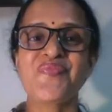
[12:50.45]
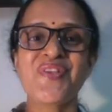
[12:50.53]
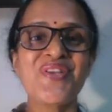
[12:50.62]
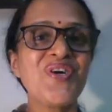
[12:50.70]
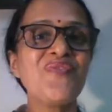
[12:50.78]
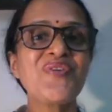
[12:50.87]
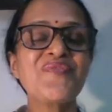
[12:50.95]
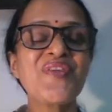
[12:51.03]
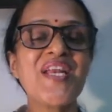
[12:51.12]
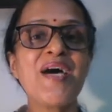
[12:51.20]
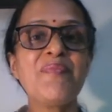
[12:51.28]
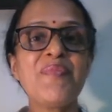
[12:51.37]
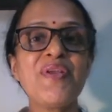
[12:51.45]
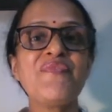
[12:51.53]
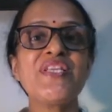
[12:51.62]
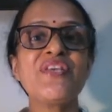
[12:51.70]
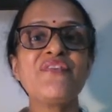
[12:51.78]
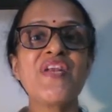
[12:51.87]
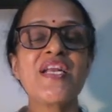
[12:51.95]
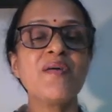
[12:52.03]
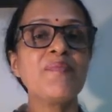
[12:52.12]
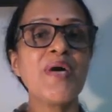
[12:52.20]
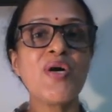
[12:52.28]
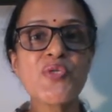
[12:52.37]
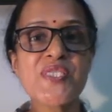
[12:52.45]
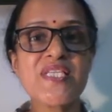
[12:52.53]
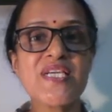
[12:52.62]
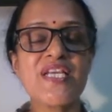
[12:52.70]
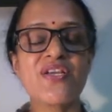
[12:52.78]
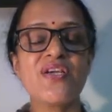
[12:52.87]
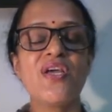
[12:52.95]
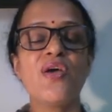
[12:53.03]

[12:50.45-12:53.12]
Now what will happen when they will come outside?